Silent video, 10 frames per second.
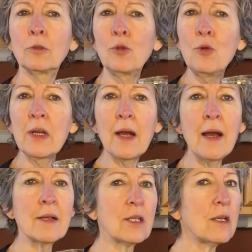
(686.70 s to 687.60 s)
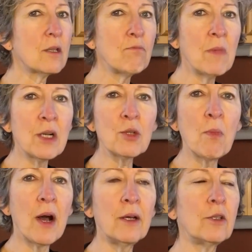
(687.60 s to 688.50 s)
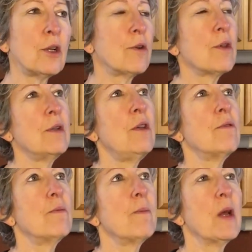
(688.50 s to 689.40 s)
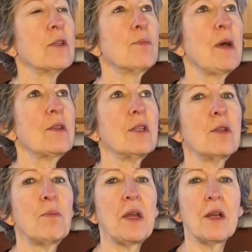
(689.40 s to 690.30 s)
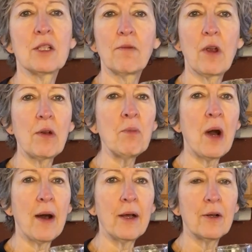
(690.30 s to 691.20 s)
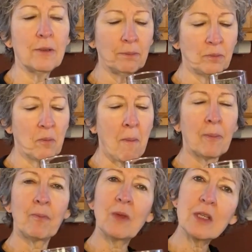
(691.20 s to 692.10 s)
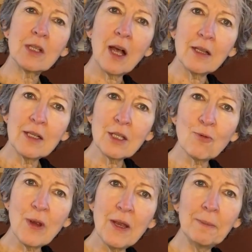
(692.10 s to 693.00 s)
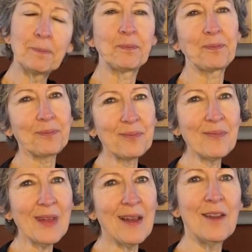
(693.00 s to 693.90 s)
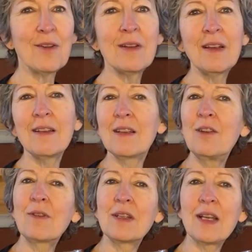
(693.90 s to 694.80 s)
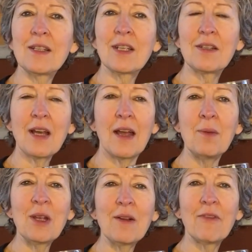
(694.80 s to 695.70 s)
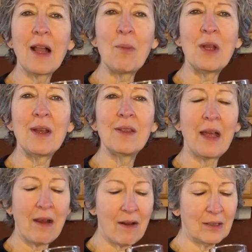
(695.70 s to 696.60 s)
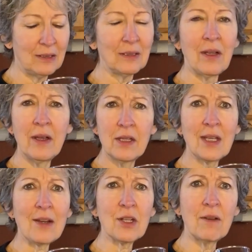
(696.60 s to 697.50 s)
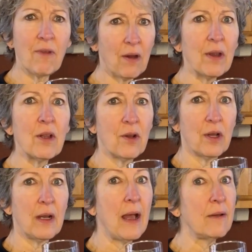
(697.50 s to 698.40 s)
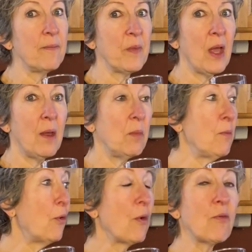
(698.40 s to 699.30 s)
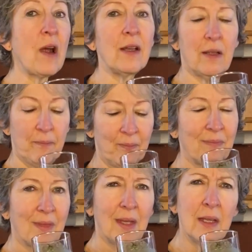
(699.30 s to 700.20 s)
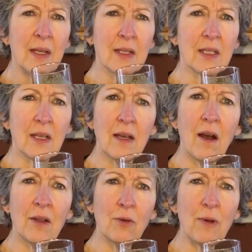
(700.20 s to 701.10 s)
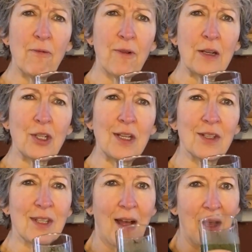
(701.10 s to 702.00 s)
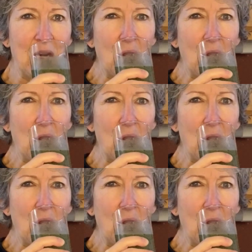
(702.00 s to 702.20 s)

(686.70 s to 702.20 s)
Ooh, it's much milder than you expect it to be. It's very mild, slightly sweet. You can taste a tiny bit of lemon in there. It's actually very good. And people were right. It is on the refreshing side.